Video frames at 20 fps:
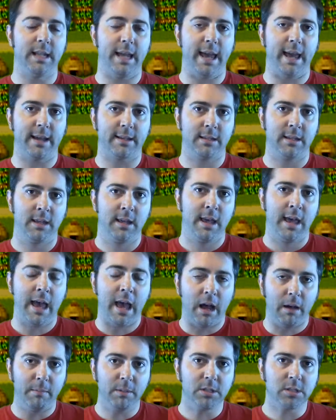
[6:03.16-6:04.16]
act.
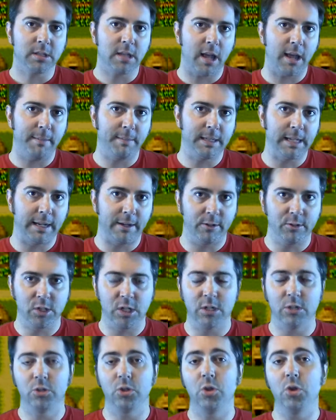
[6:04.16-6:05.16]
How much time and
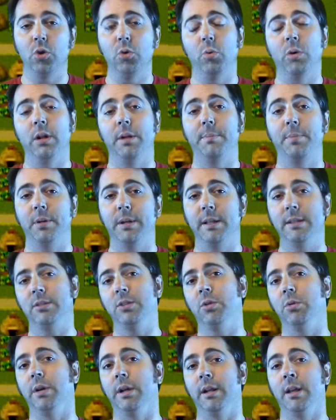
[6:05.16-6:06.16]
energy do you want to put
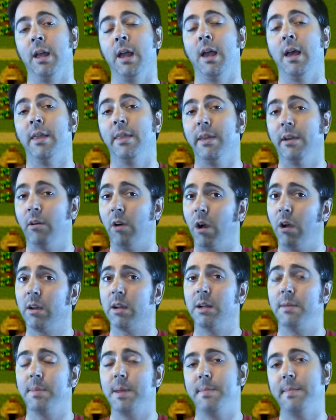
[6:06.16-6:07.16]
into it? There are
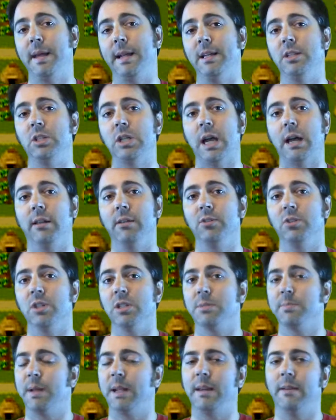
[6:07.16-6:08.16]
going to be many
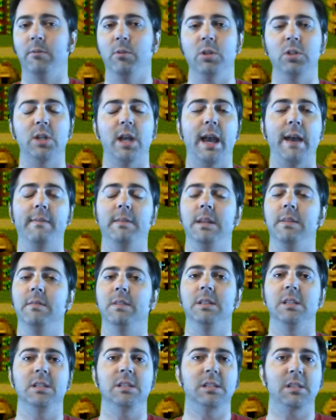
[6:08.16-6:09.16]
challenges, many of which I haven't even
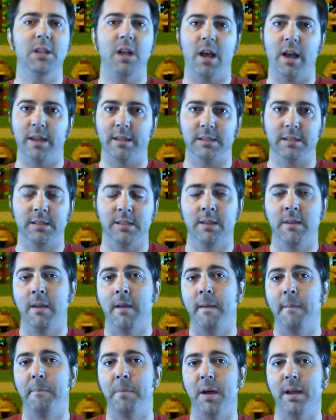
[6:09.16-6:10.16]
discussed.
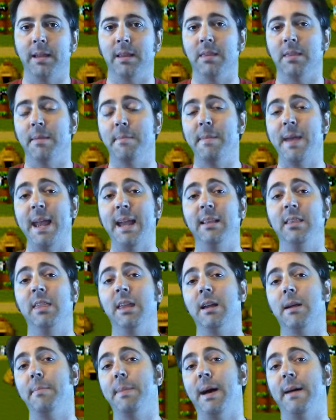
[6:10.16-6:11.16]
But the main
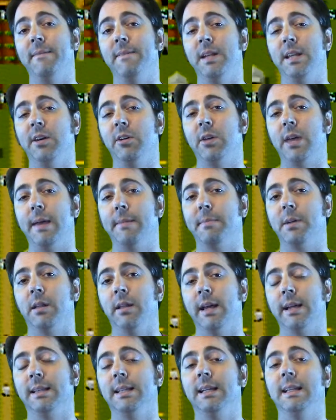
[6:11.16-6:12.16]
thing about video game
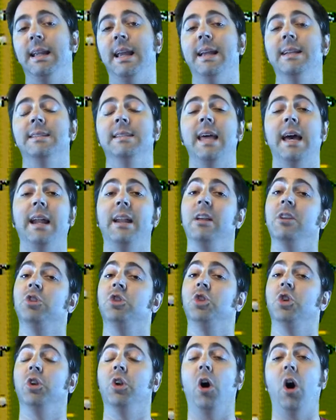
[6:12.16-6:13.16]
collecting is that it
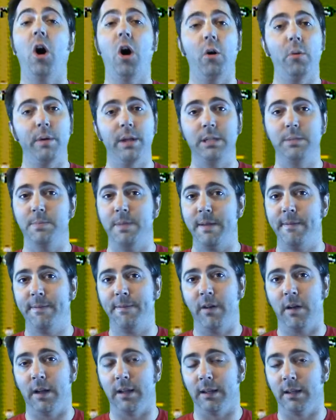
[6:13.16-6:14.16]
should always be
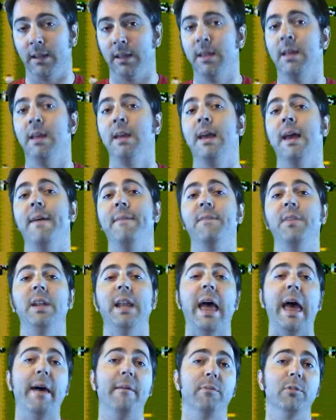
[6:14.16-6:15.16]
fun. If
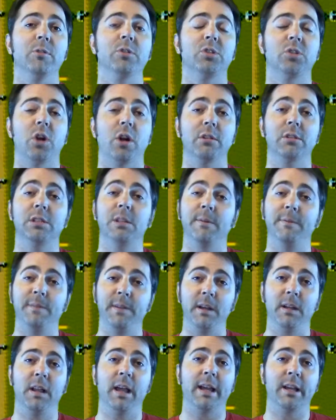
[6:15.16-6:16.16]
it ever starts to
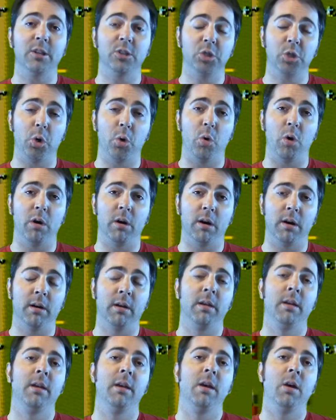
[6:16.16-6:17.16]
feel like a chore,
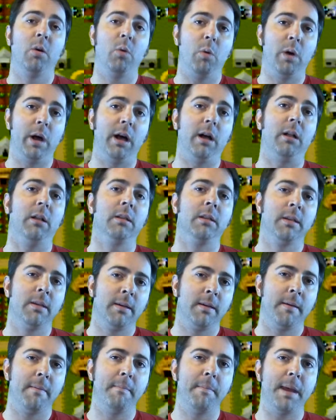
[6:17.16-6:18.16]
well,
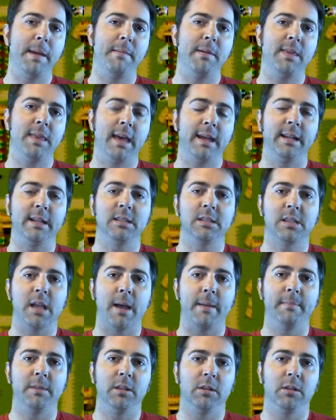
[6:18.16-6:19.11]
maybe then it's time to